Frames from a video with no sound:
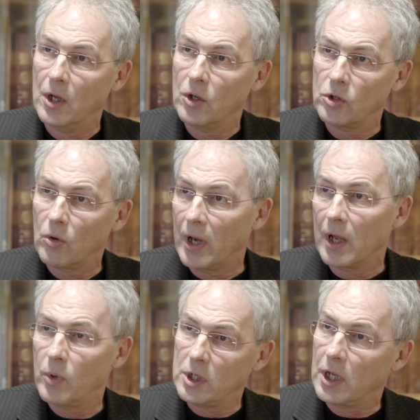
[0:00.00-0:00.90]
So
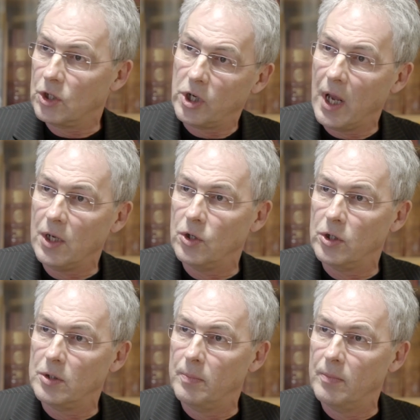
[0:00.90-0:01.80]
linguistic change,
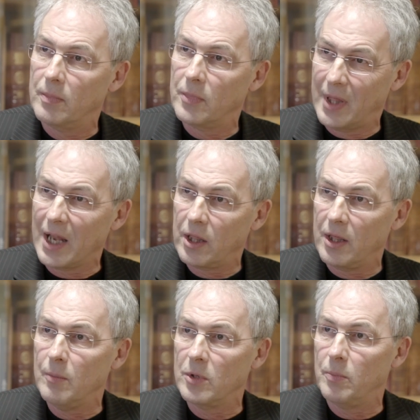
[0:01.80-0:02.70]
that
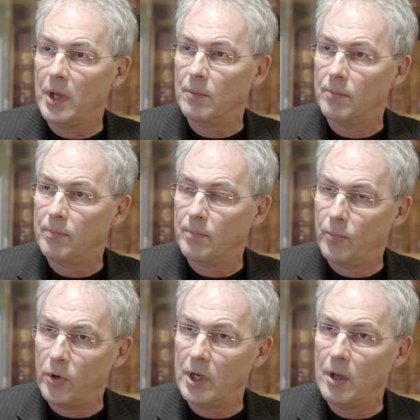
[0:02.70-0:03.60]
theme has been
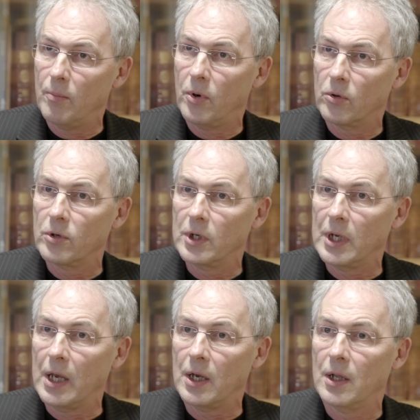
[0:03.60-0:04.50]
pretty important
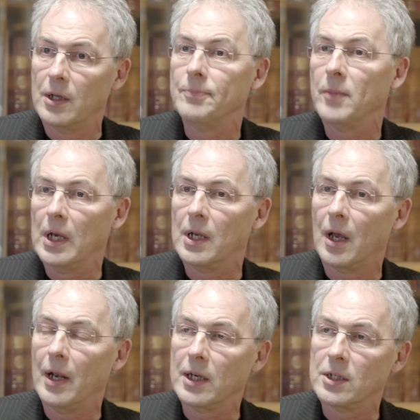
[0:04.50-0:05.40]
in
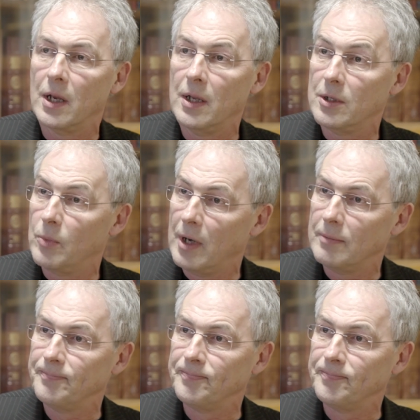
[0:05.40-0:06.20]
dialect study as well.